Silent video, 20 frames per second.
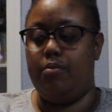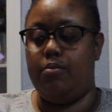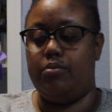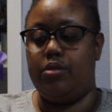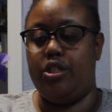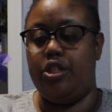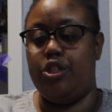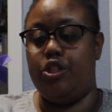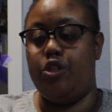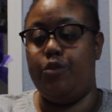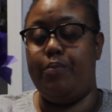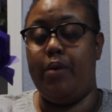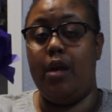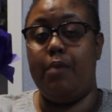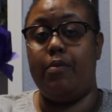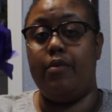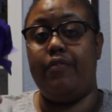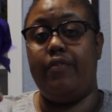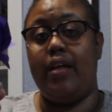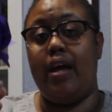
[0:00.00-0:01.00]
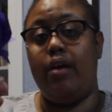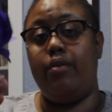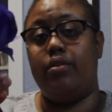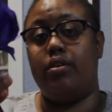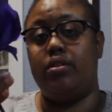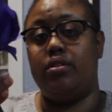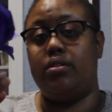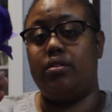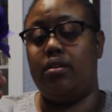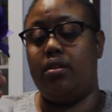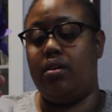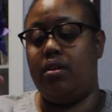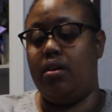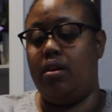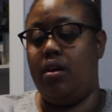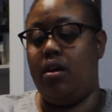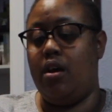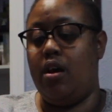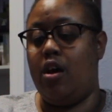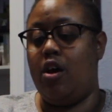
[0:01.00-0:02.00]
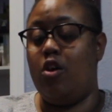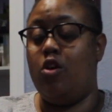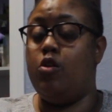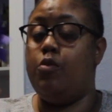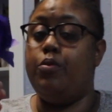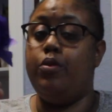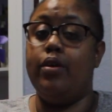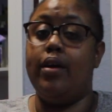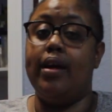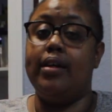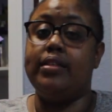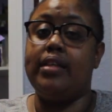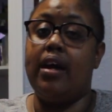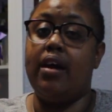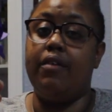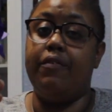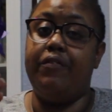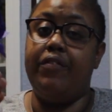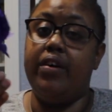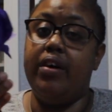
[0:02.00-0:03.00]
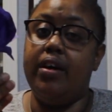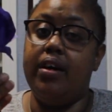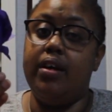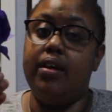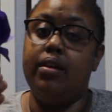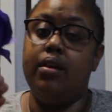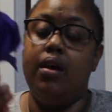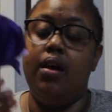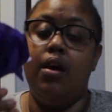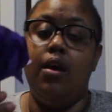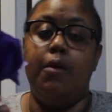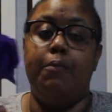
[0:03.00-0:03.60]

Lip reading: tissue paper flowers. I hope you guys had fun.